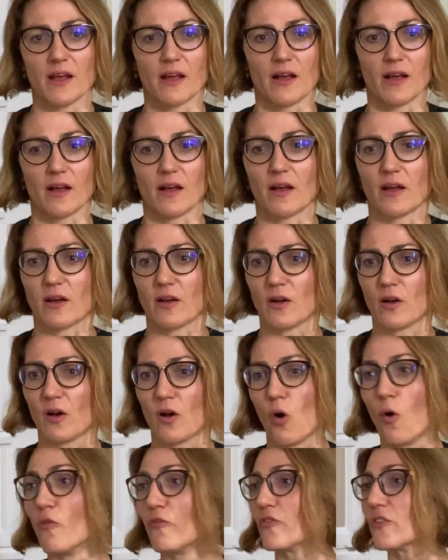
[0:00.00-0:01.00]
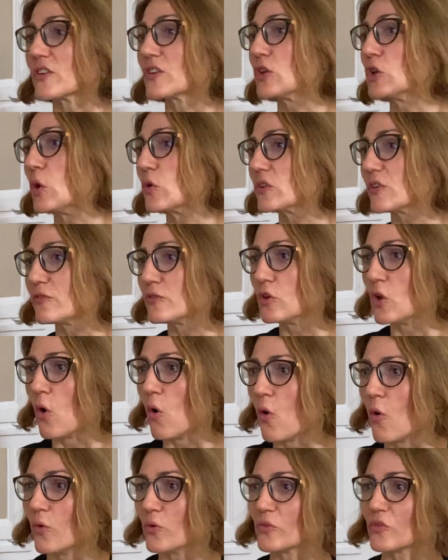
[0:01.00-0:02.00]
offered a lot of
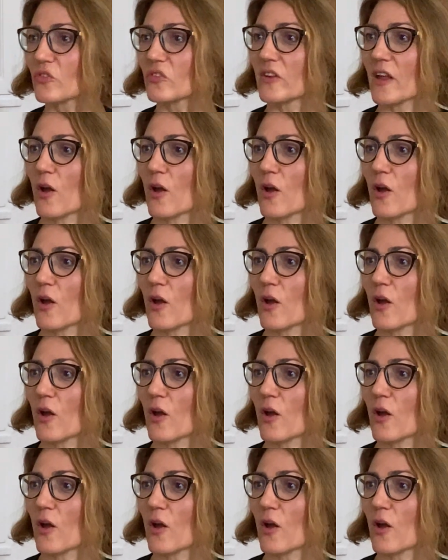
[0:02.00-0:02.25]
loans,